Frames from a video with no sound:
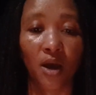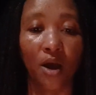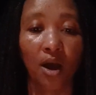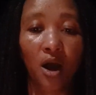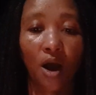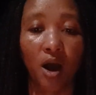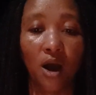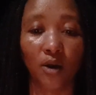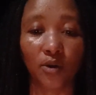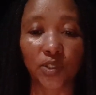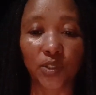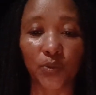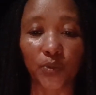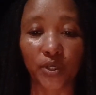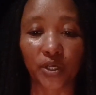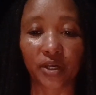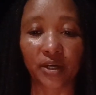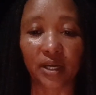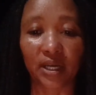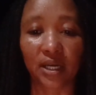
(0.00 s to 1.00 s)

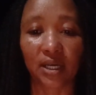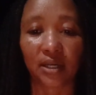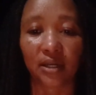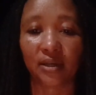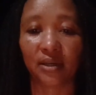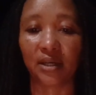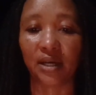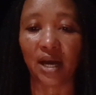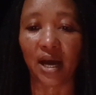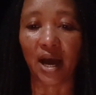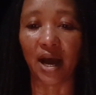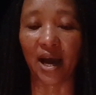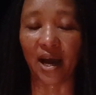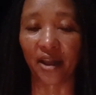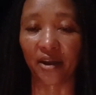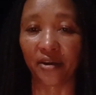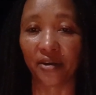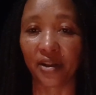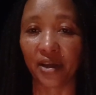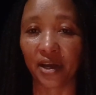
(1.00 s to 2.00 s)
Housework,
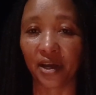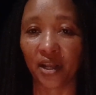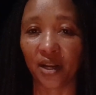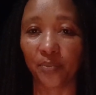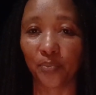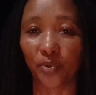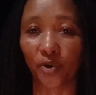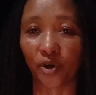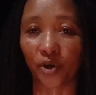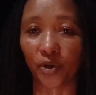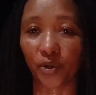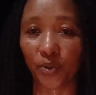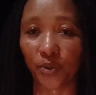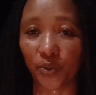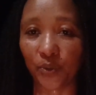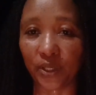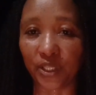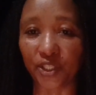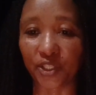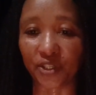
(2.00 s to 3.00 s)
hired help or do
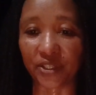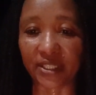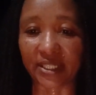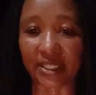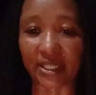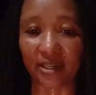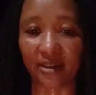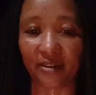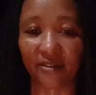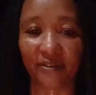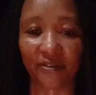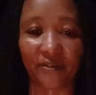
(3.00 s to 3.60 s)
it yourself?